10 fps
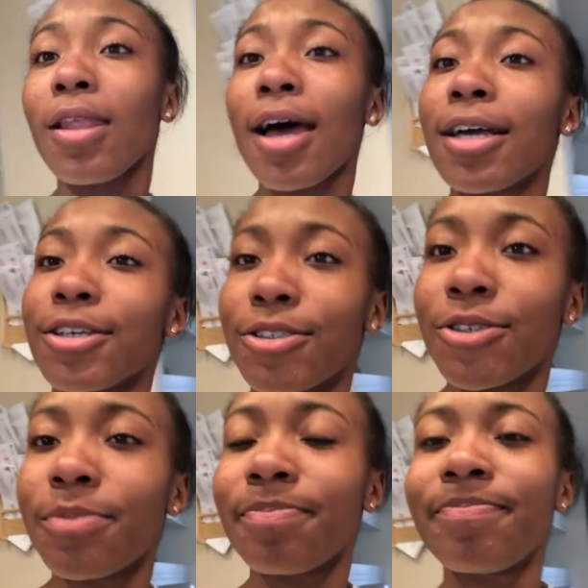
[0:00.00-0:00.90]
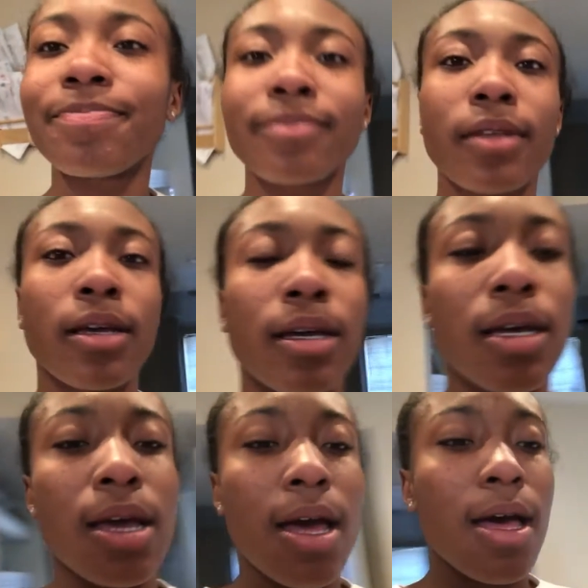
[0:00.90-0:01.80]
Hola YouTube.
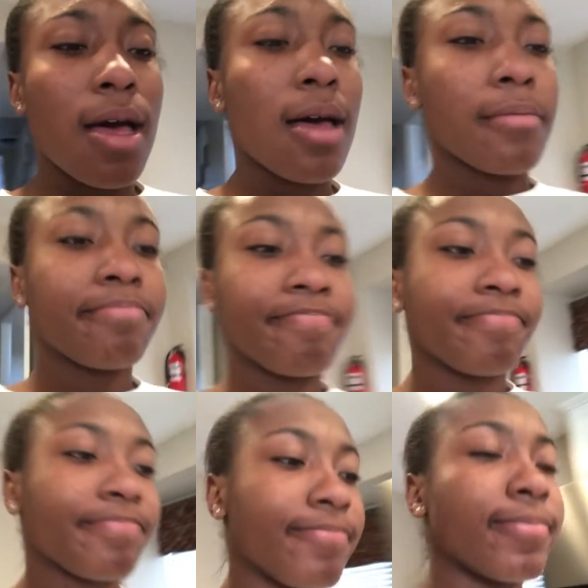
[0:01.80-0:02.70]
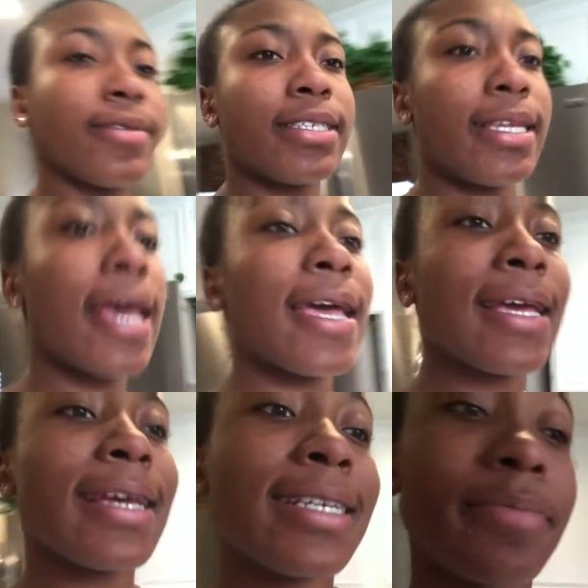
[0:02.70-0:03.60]
Um,
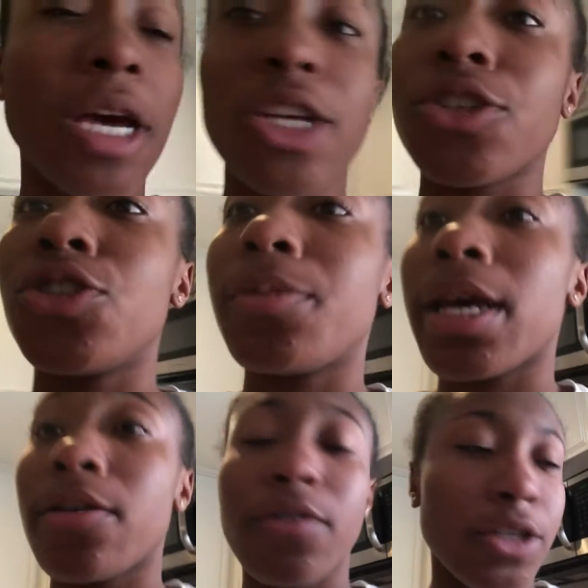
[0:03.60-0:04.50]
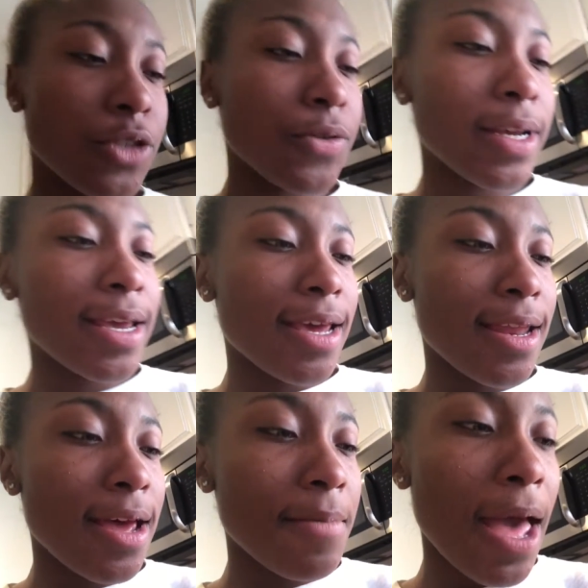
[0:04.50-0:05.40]
today is my YouTube anniversary
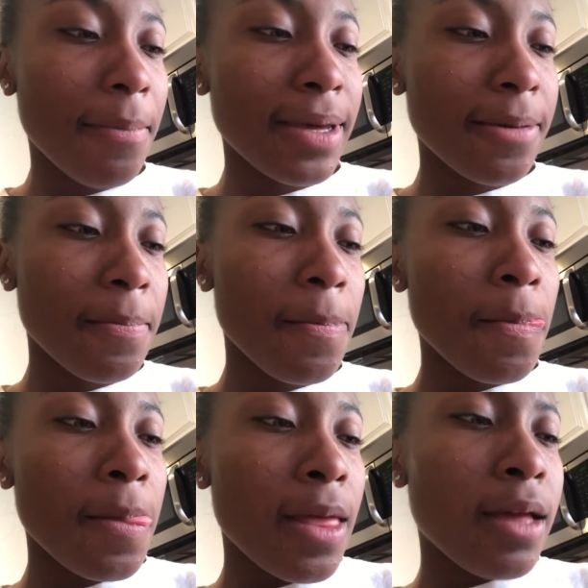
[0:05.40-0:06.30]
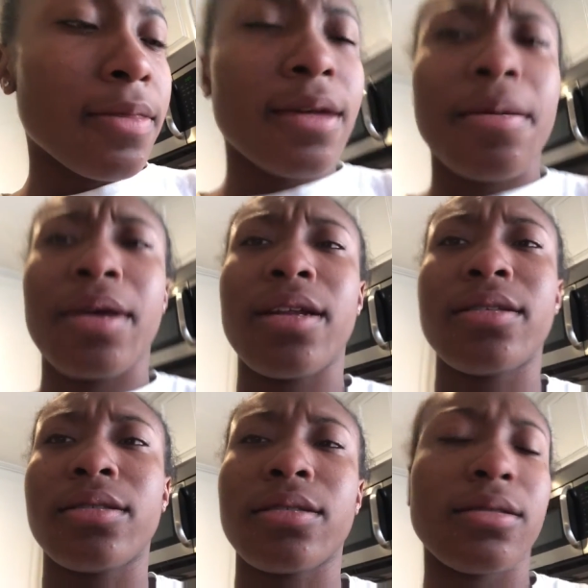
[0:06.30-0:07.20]
and I'm happy that I made
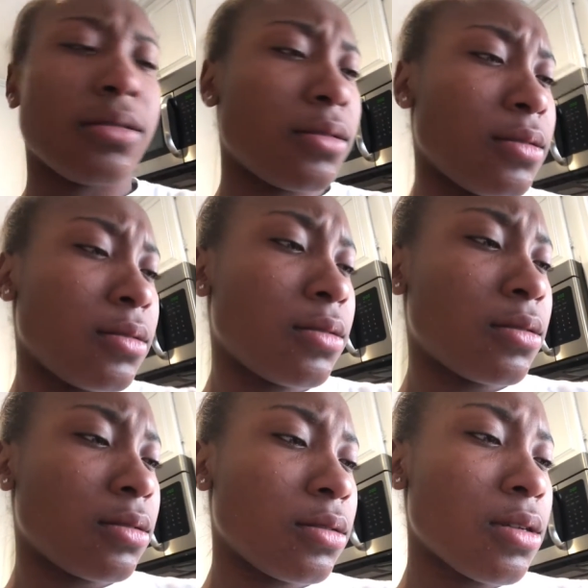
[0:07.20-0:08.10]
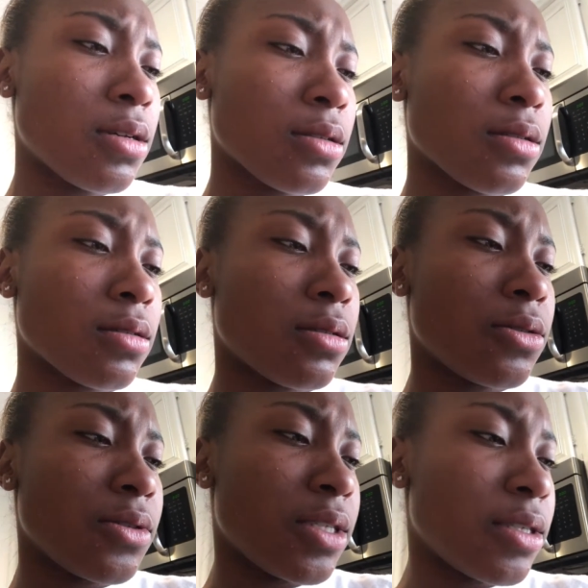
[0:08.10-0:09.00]
it like
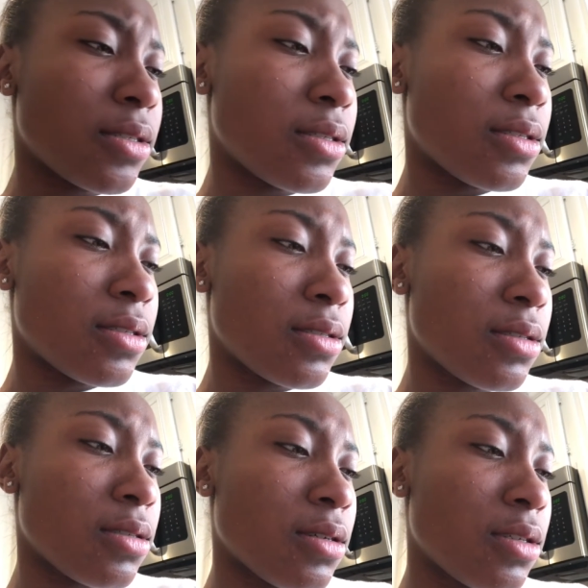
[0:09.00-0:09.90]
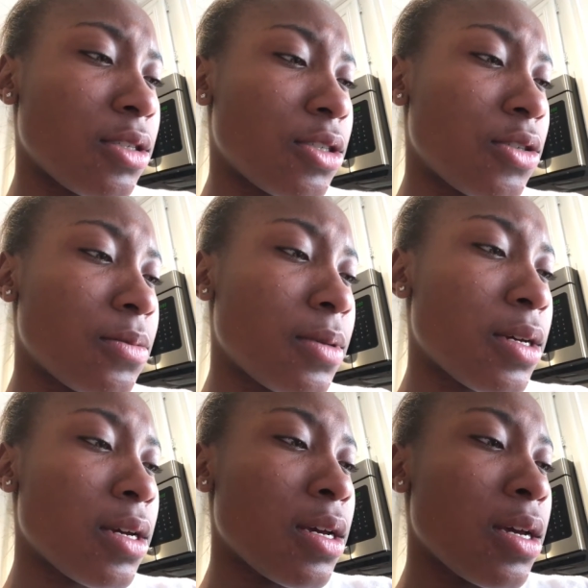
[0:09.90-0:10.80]
two years on YouTube.
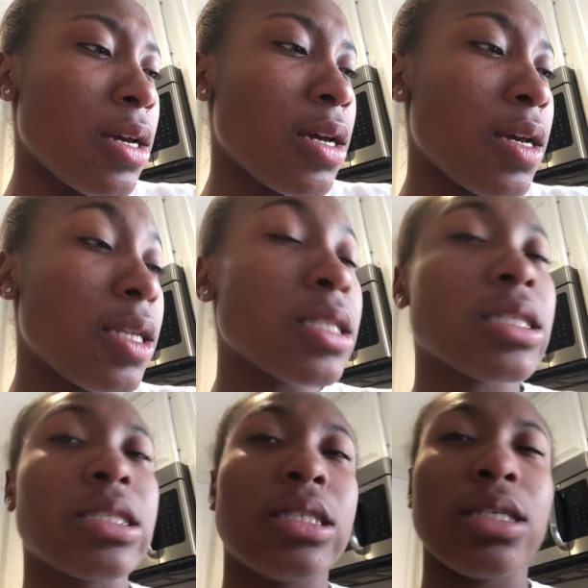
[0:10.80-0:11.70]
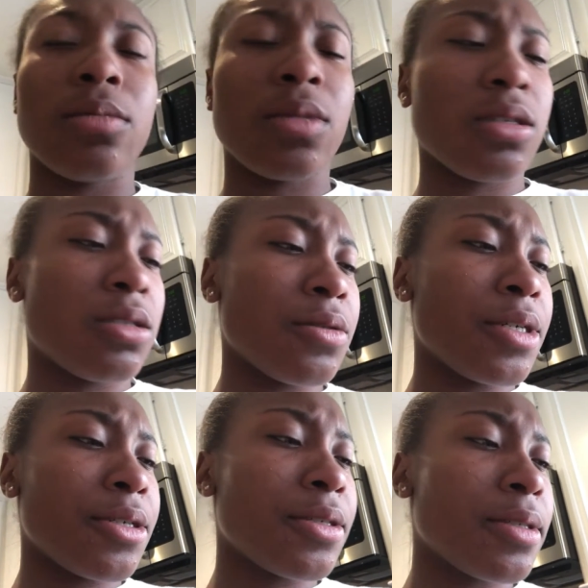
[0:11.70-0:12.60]
It doesn't seem like two
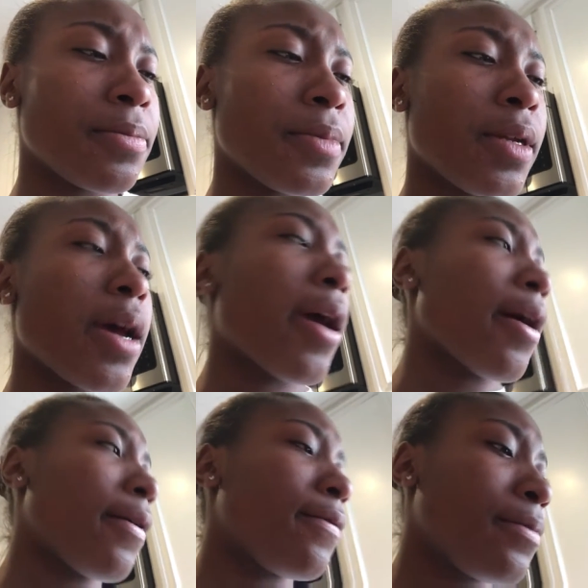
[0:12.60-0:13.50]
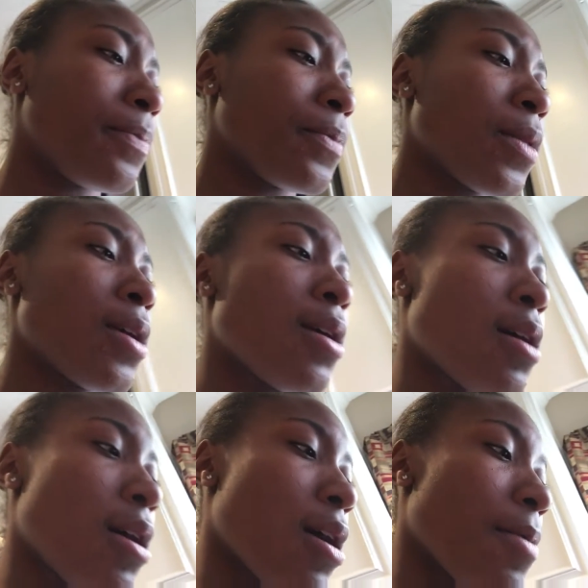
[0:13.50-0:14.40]
years, but I have.
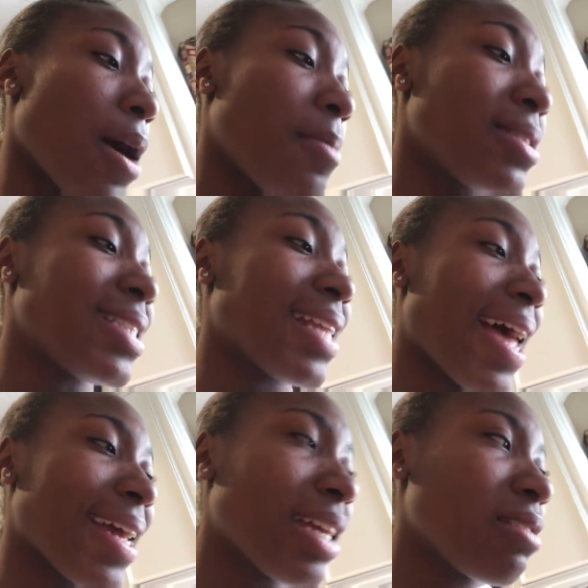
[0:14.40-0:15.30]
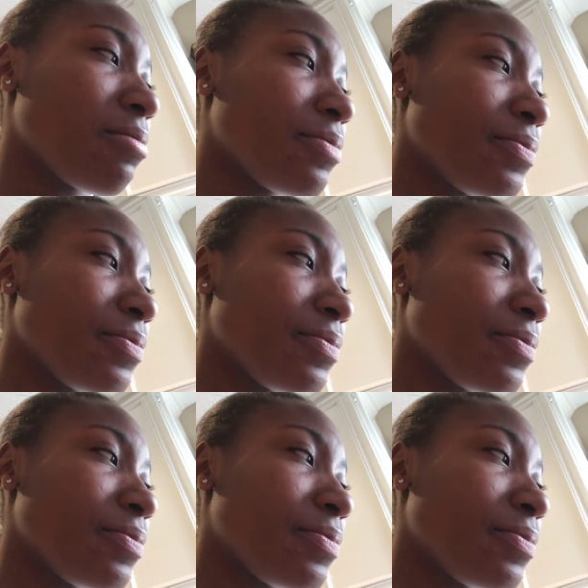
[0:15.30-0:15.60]
Um, I've been slacking,